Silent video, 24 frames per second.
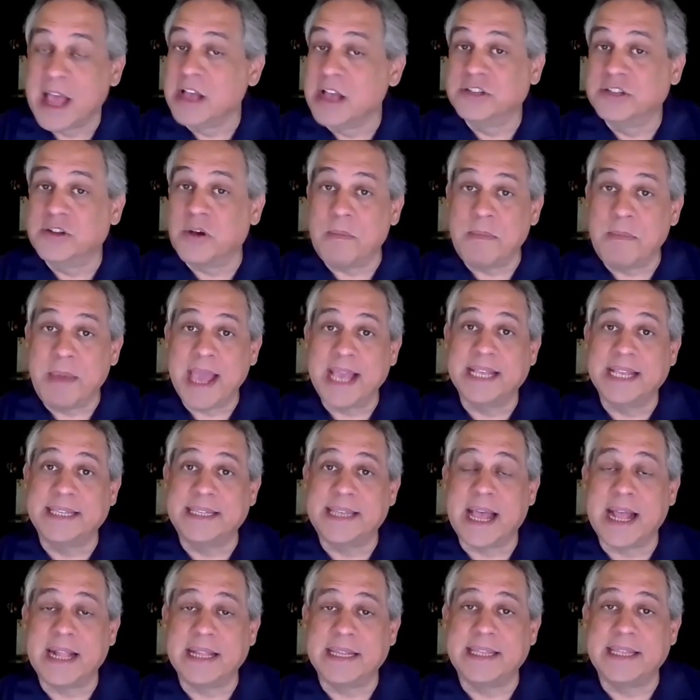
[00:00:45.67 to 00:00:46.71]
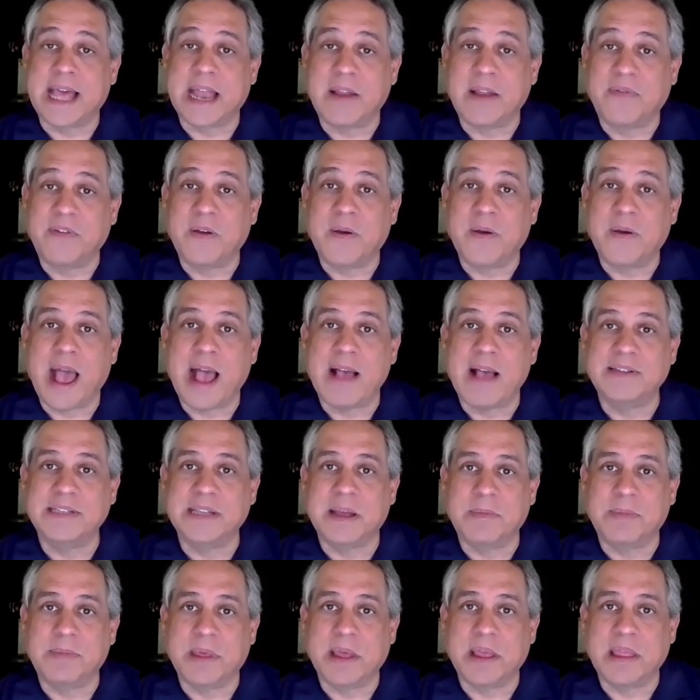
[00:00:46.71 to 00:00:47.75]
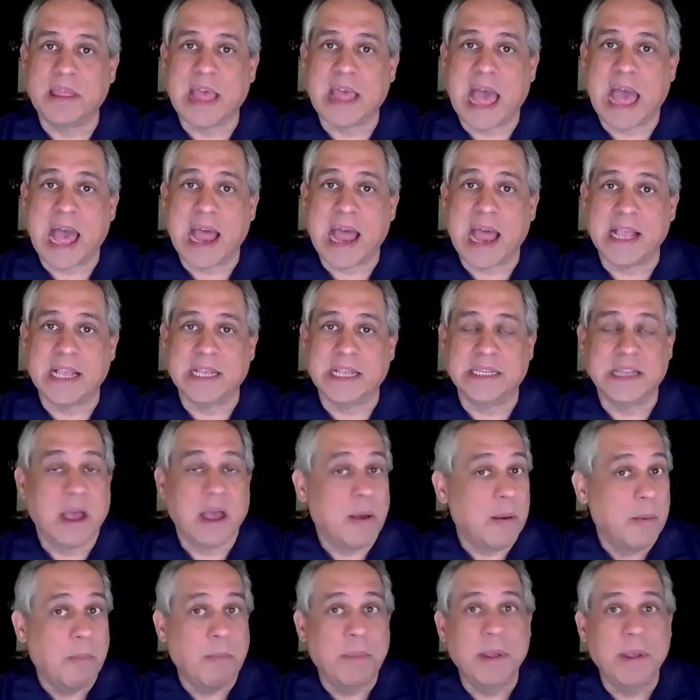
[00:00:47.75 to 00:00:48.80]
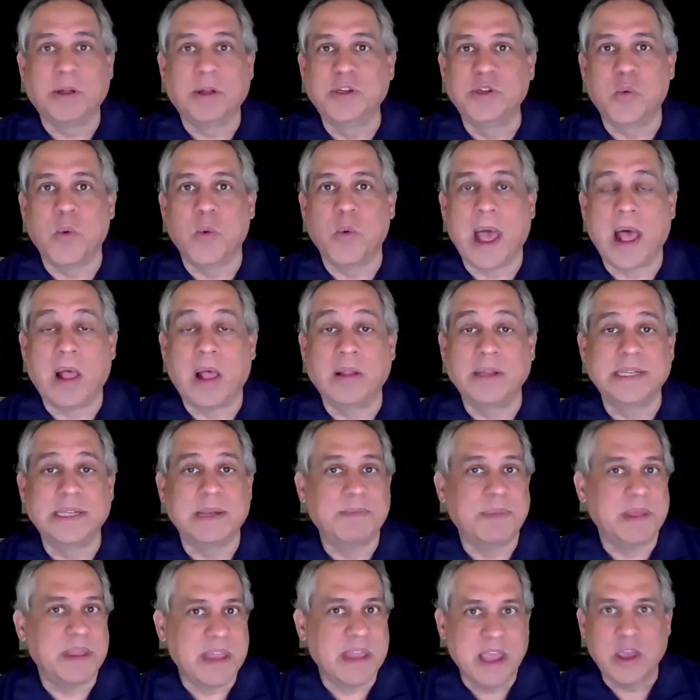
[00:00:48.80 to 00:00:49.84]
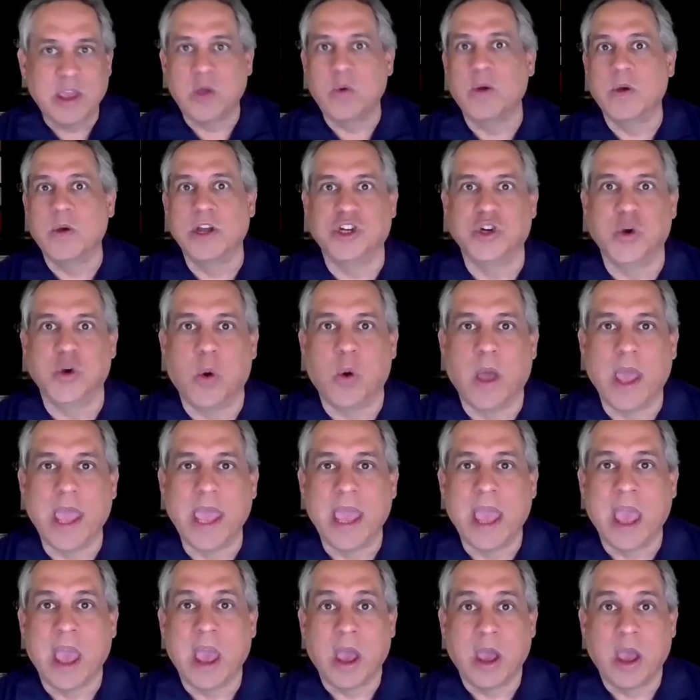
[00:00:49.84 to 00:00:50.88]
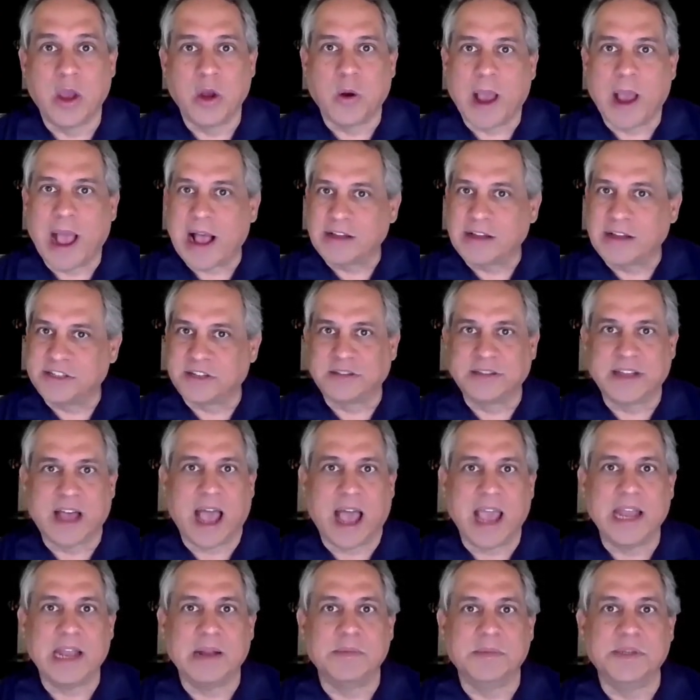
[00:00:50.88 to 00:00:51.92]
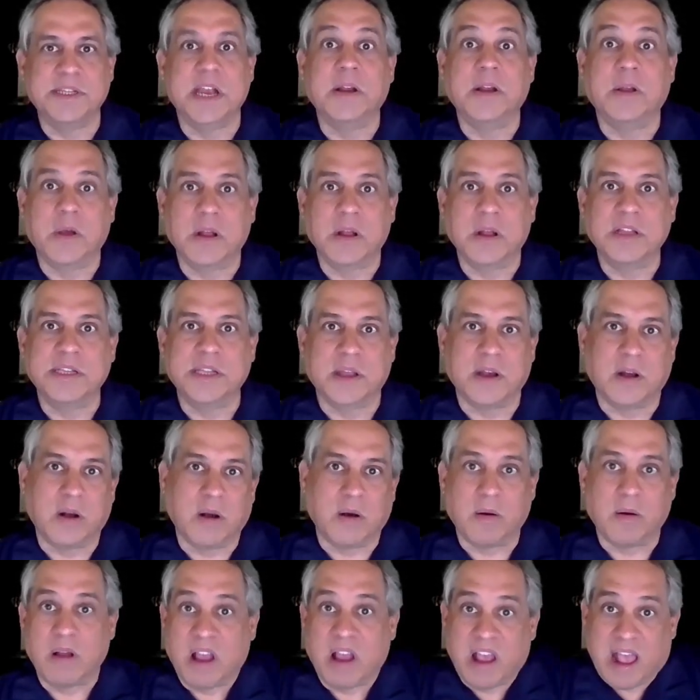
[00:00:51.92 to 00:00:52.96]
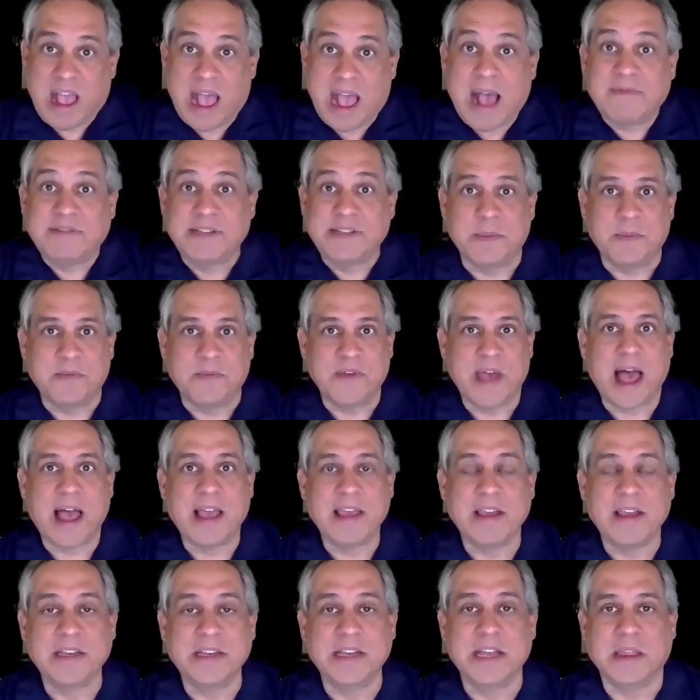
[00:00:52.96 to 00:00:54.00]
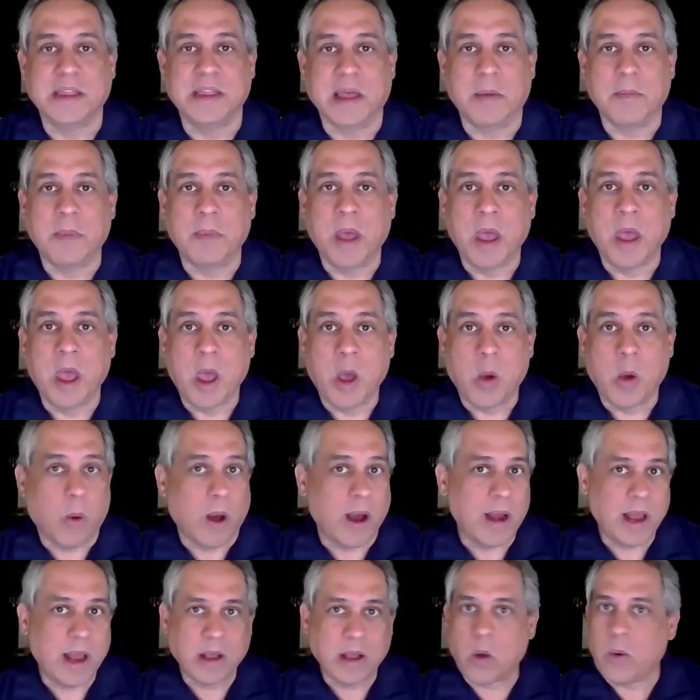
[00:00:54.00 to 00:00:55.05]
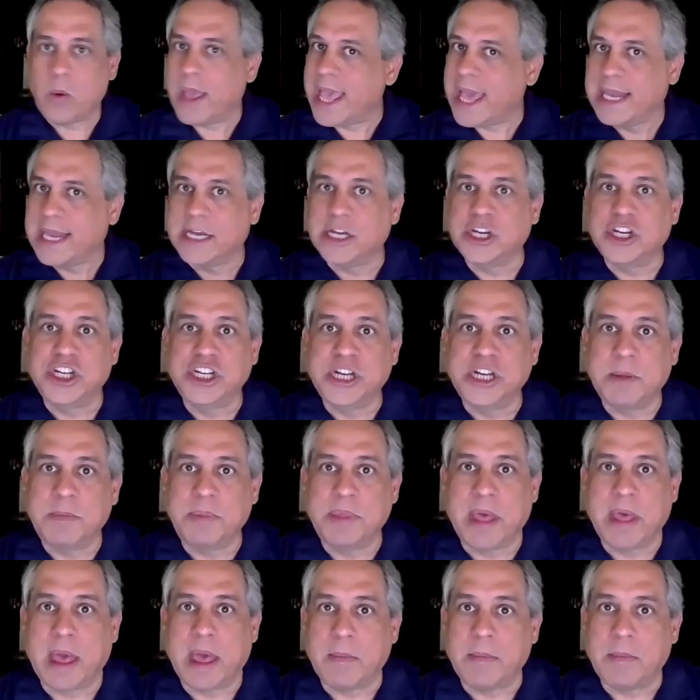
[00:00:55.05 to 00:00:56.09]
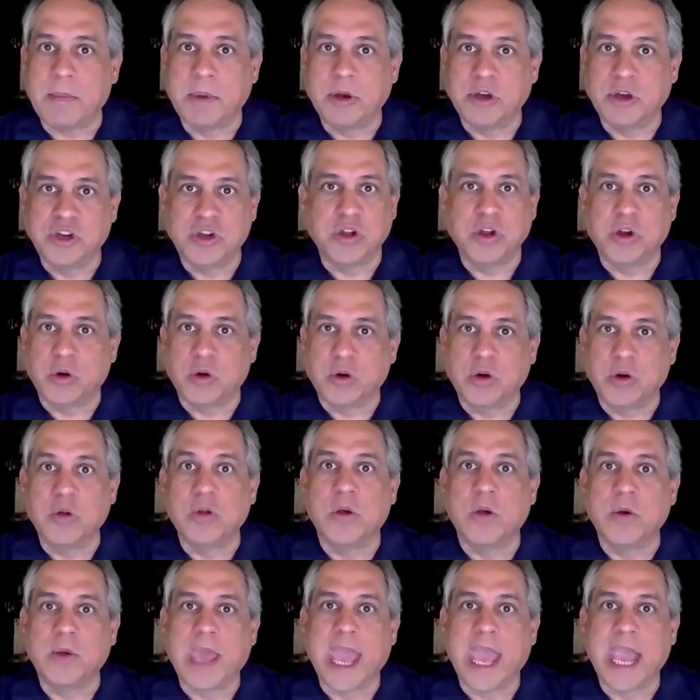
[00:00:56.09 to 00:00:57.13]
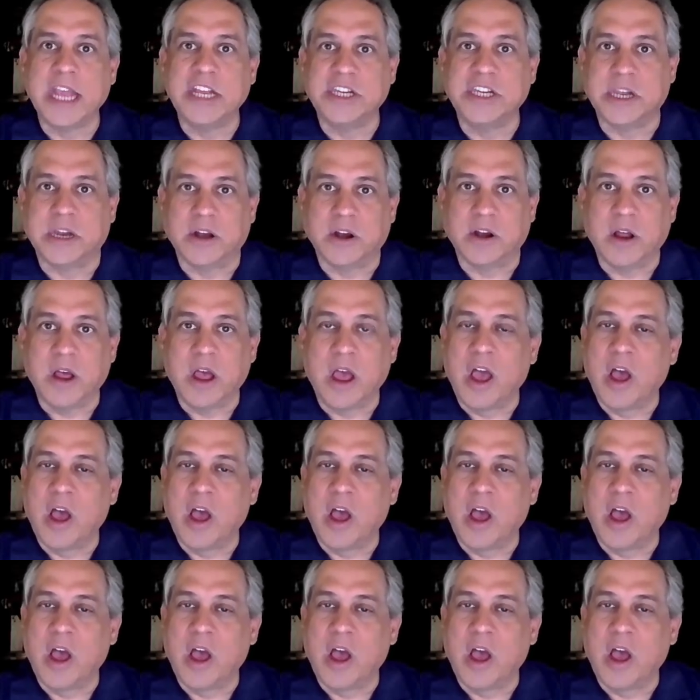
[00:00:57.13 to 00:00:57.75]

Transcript: So it makes sense that if you have something that is built well, something that you enjoy, your household items and goods that are have some value to them, why not go ahead and ship them to your new location?